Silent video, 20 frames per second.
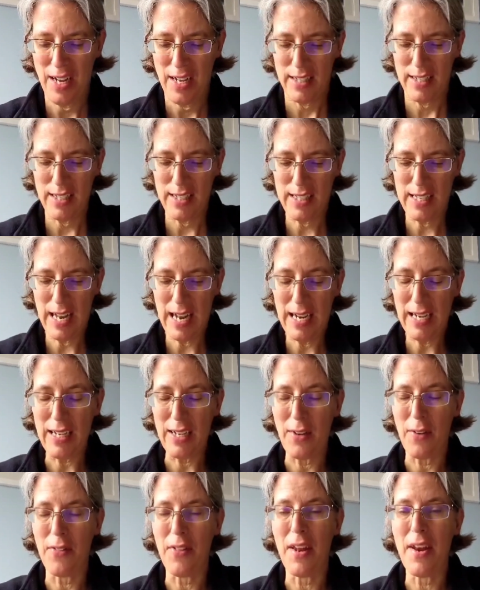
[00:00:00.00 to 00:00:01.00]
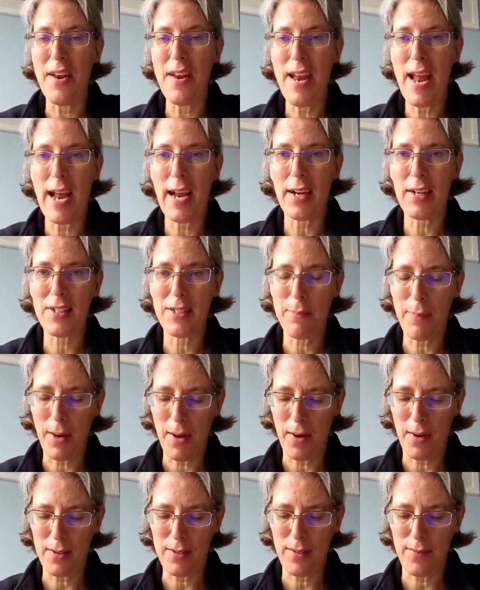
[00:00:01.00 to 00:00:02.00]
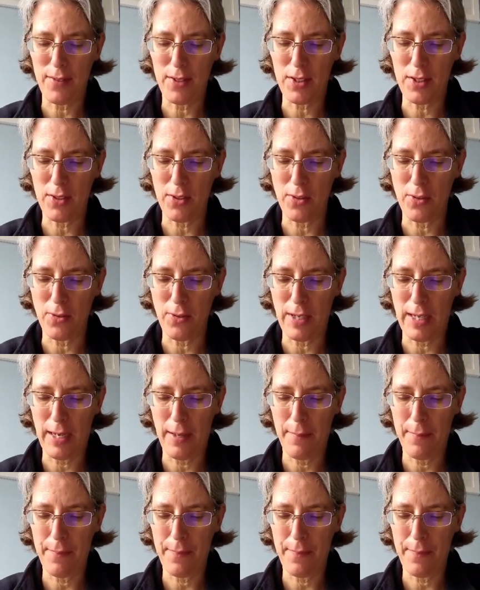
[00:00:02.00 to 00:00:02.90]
to tell you the next part of the story.